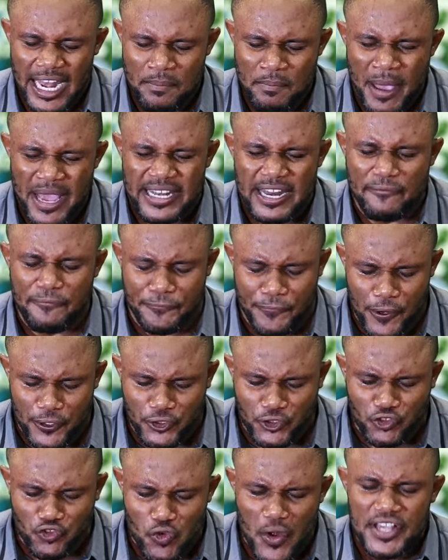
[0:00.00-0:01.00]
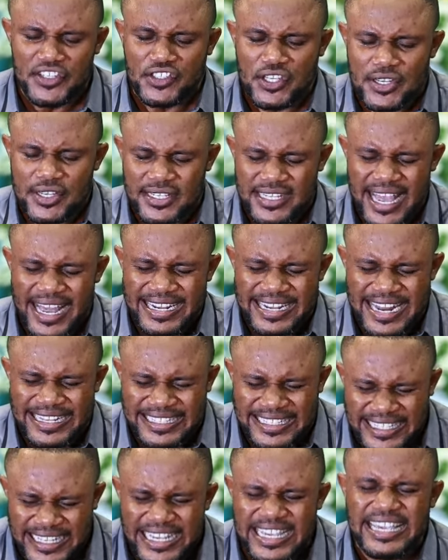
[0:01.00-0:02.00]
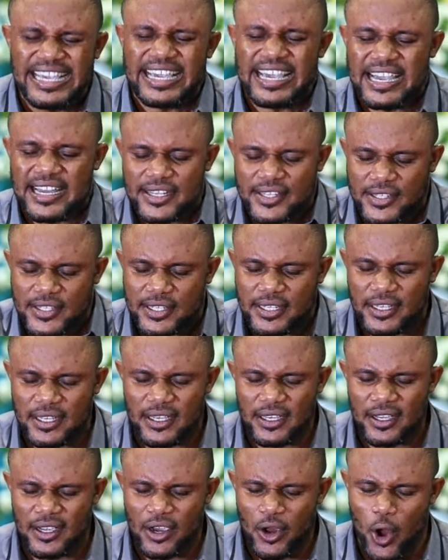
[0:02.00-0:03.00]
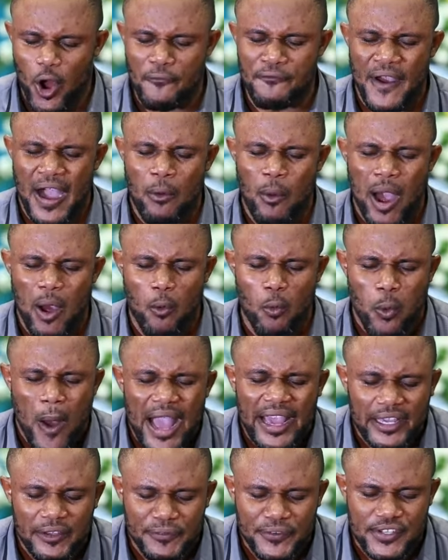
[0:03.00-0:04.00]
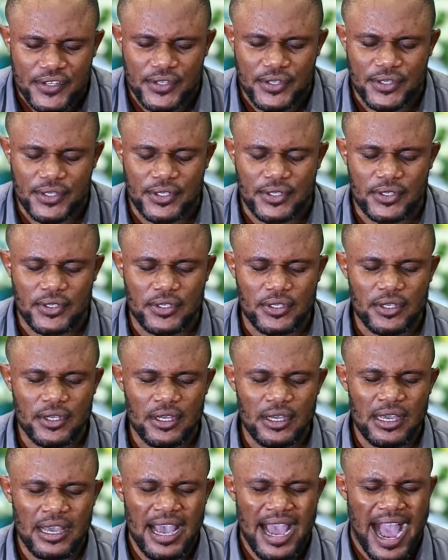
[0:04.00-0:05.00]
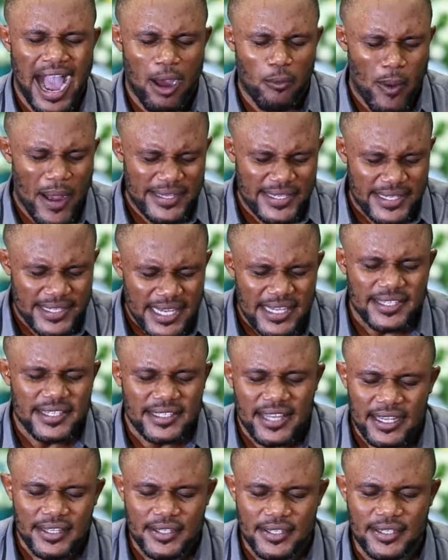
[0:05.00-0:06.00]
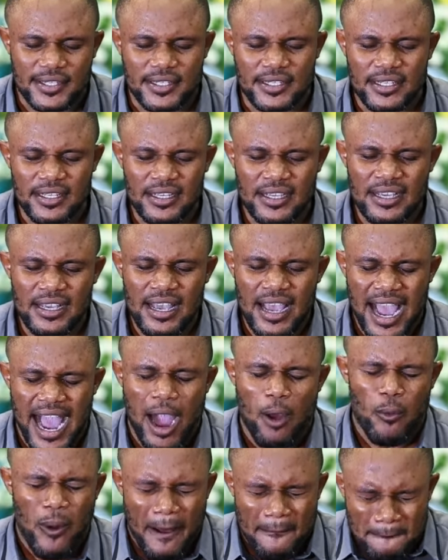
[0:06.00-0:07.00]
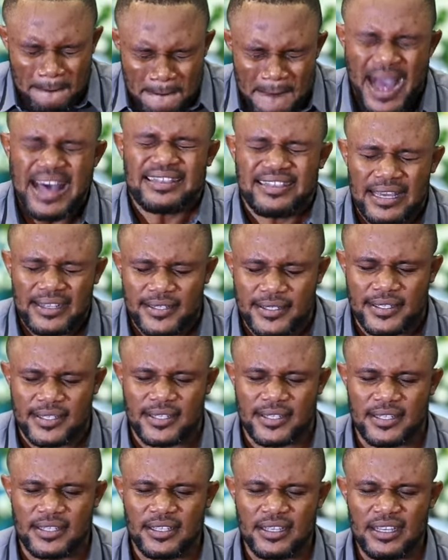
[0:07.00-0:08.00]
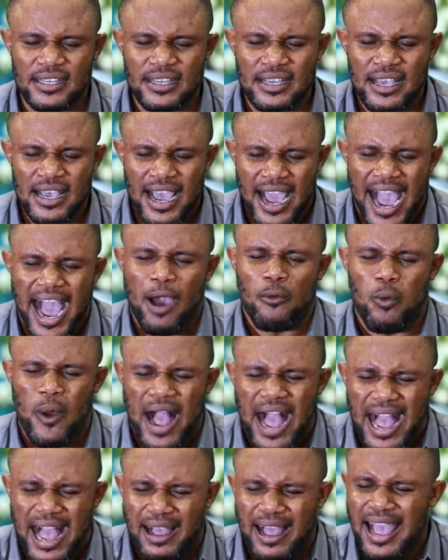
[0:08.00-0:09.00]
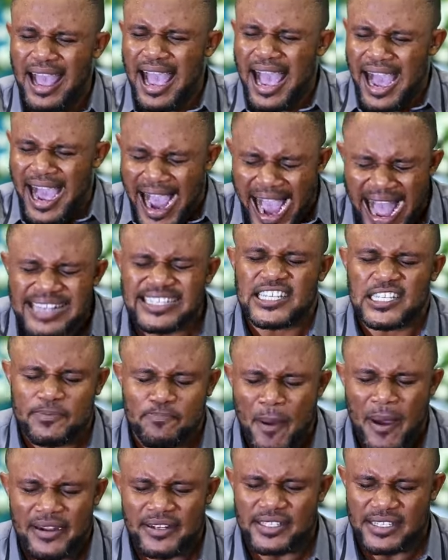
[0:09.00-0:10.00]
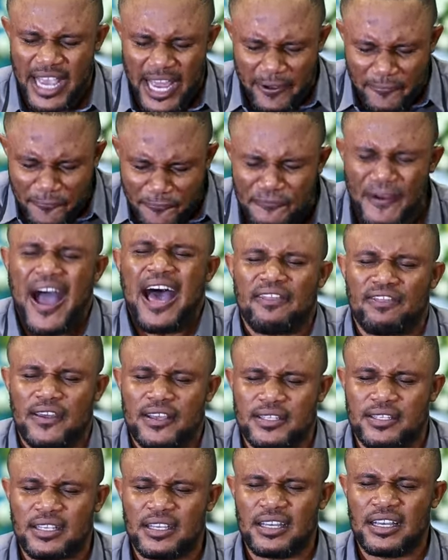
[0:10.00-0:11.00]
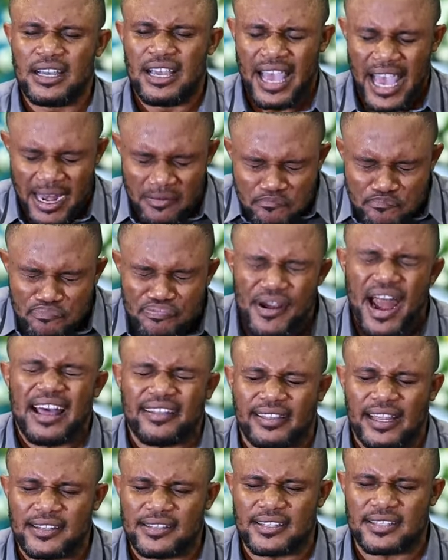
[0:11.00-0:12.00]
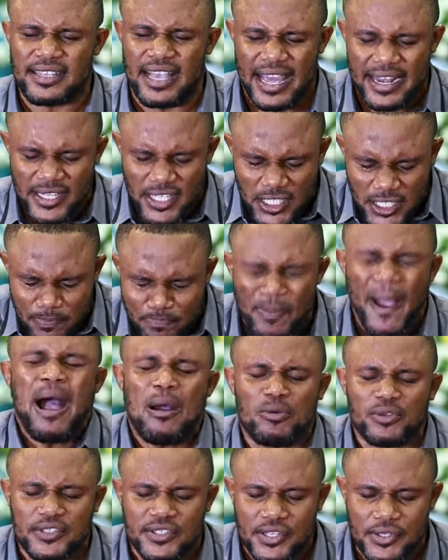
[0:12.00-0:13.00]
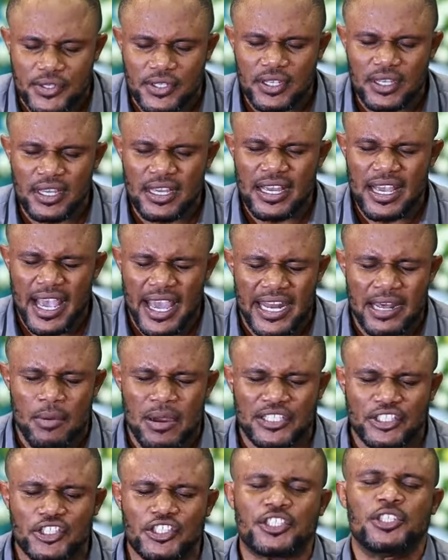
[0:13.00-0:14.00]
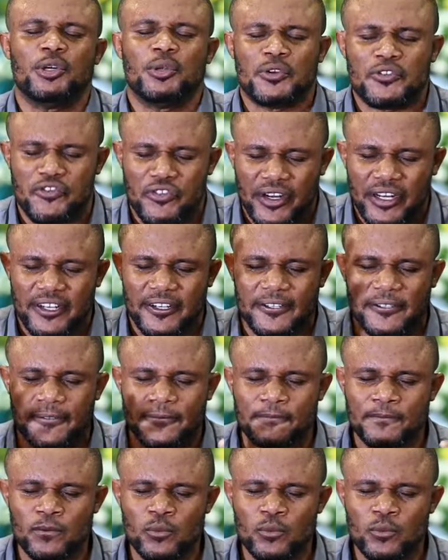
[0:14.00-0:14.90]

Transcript: and may the frustrations and the tears of our wives, our sisters, our mothers, our husbands and fathers, and brothers and spouses, and our children.